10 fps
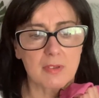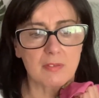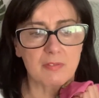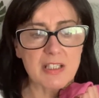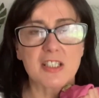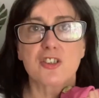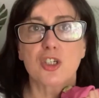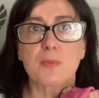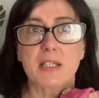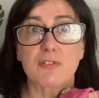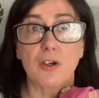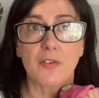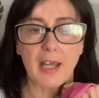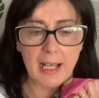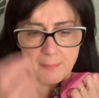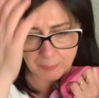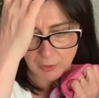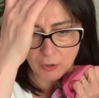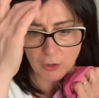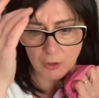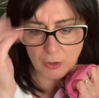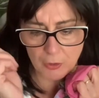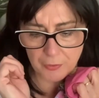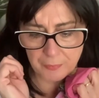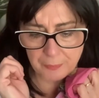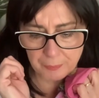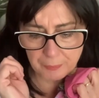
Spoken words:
vintage shops they've got there on